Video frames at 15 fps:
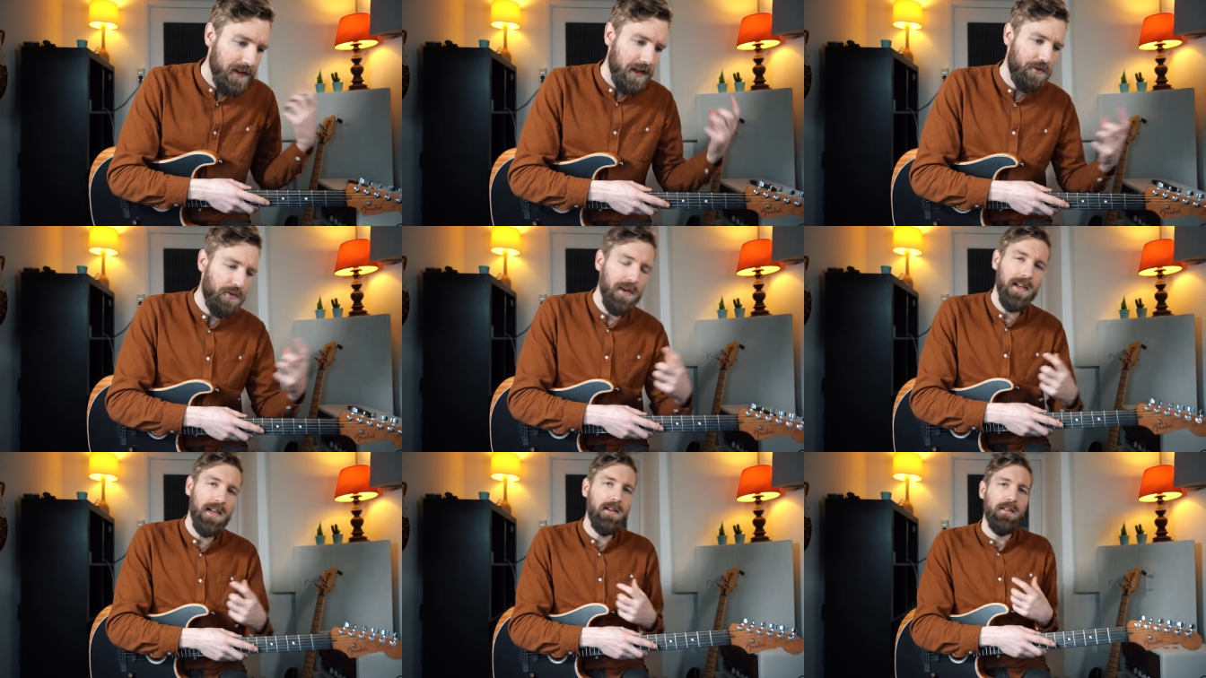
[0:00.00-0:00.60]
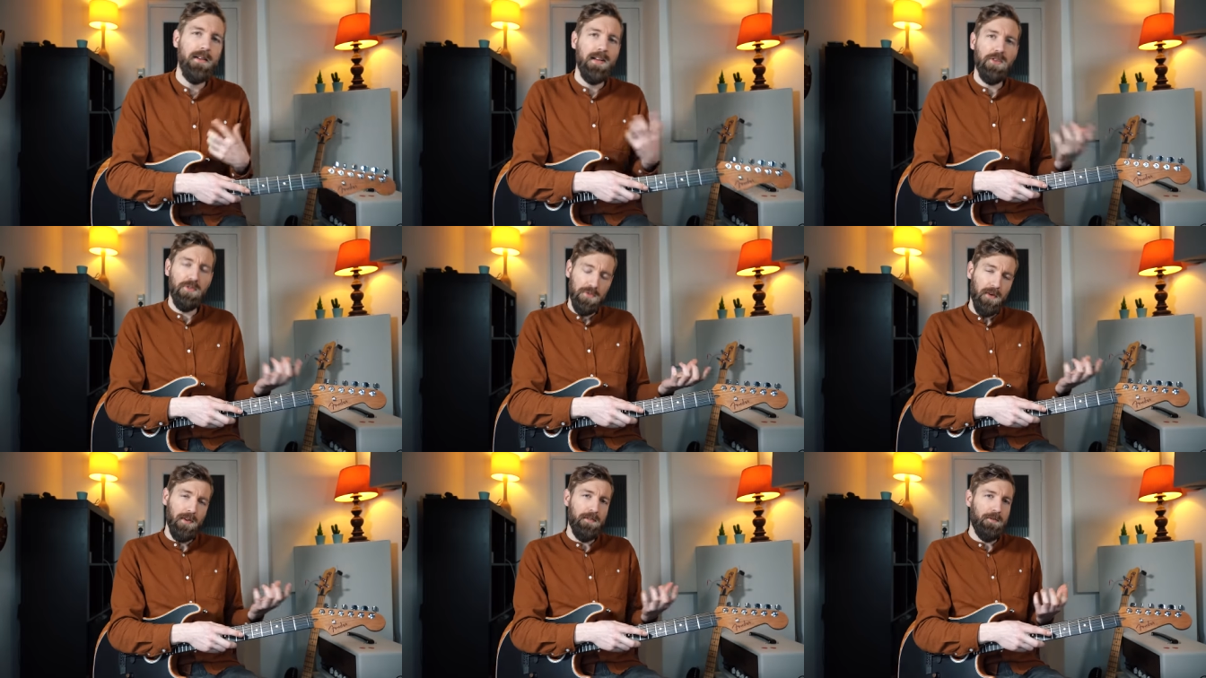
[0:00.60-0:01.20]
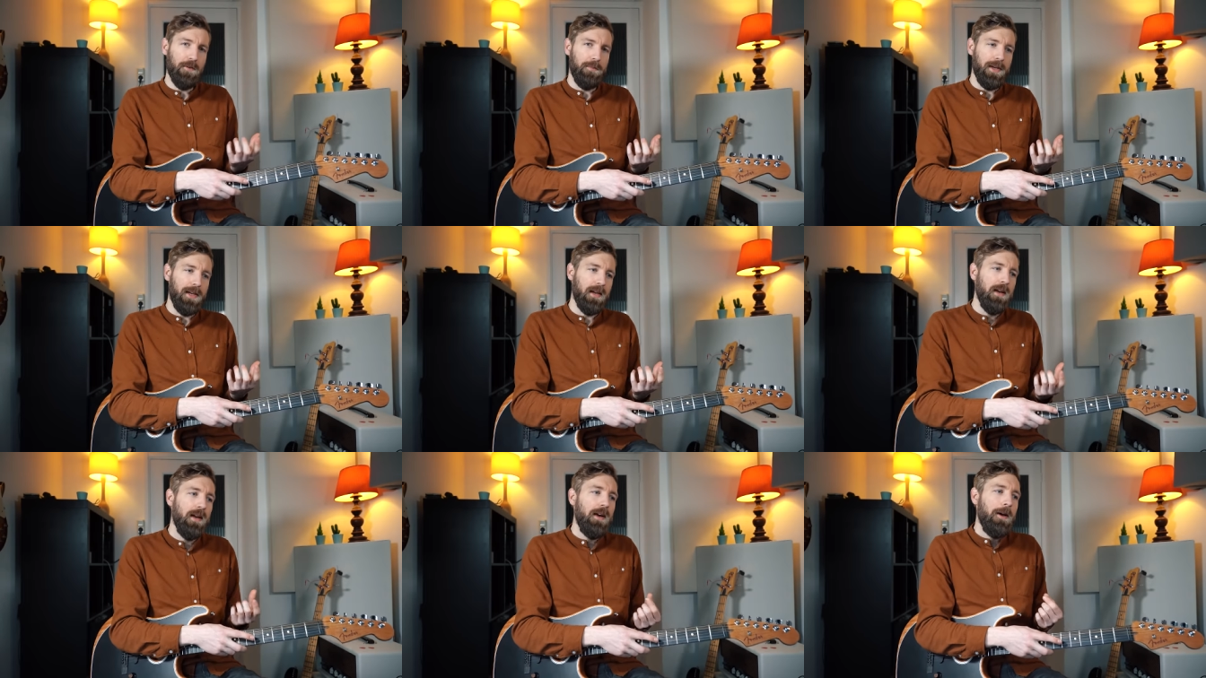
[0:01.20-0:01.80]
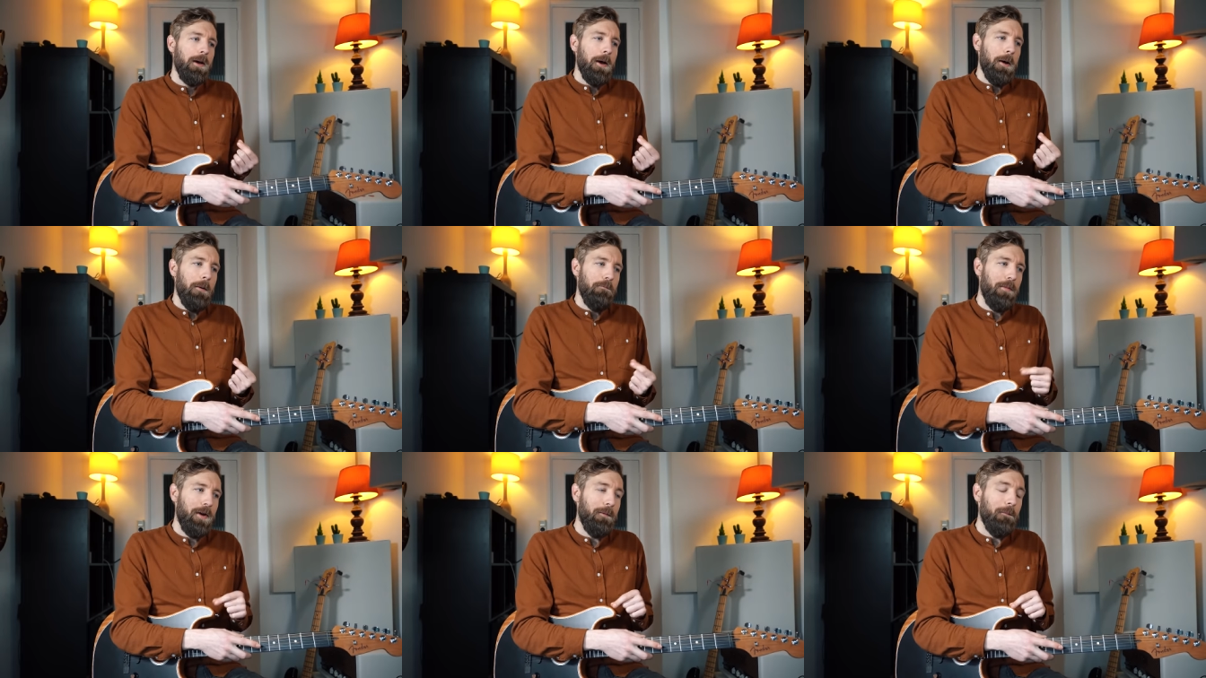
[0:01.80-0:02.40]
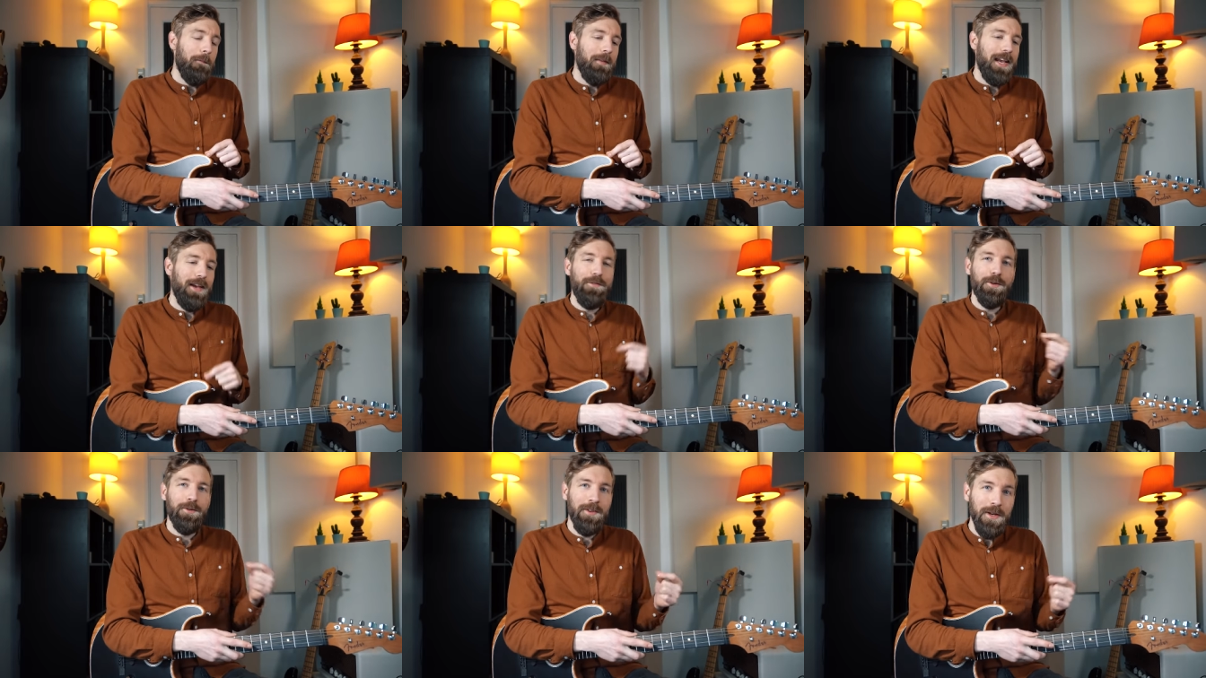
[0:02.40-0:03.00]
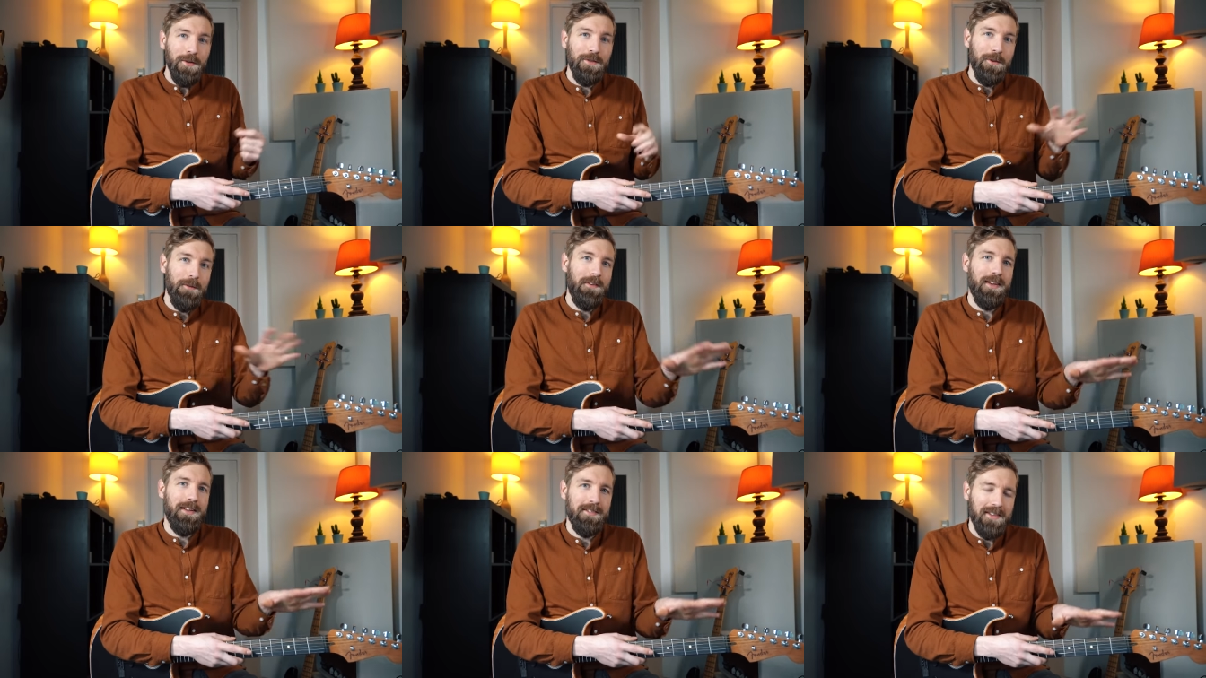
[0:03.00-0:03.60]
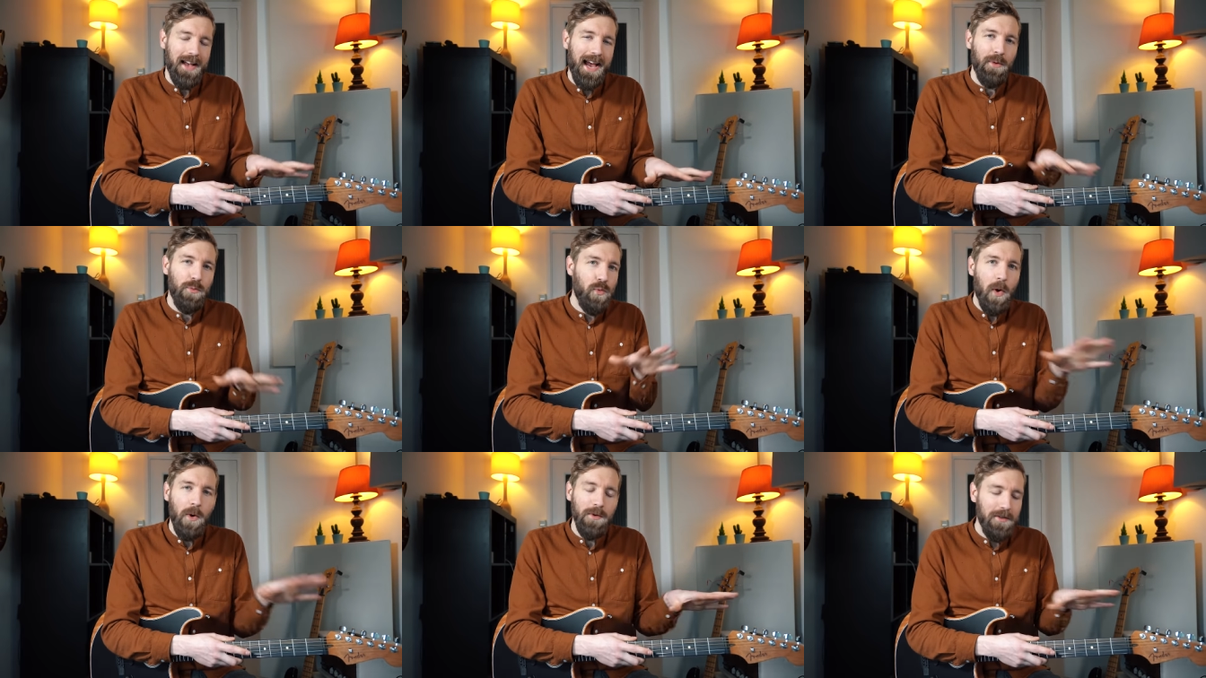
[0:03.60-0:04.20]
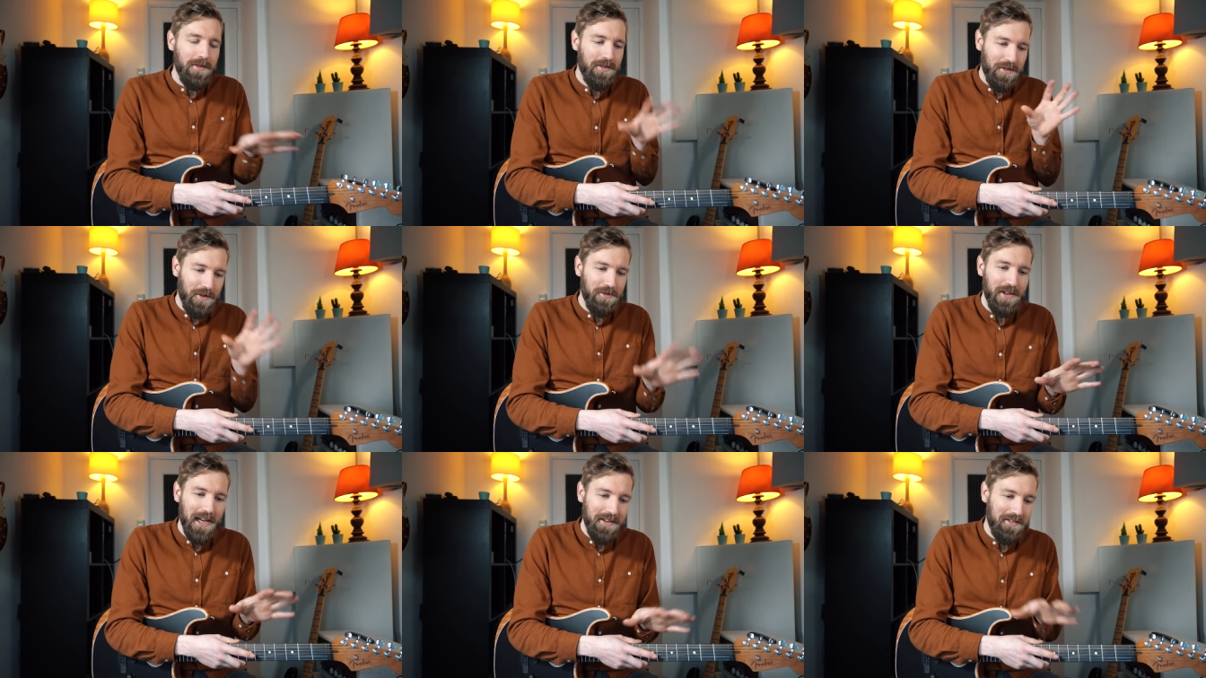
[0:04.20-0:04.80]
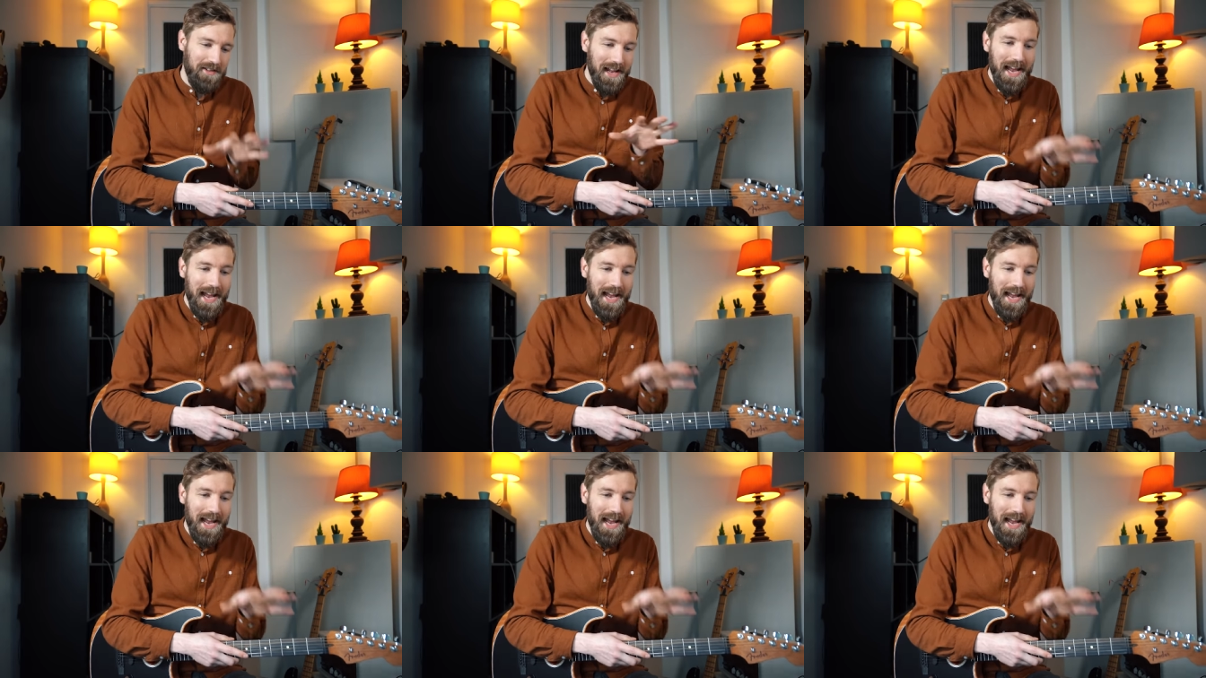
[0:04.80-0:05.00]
it's really, it's fun for me. But if you're new to this, I won't suggest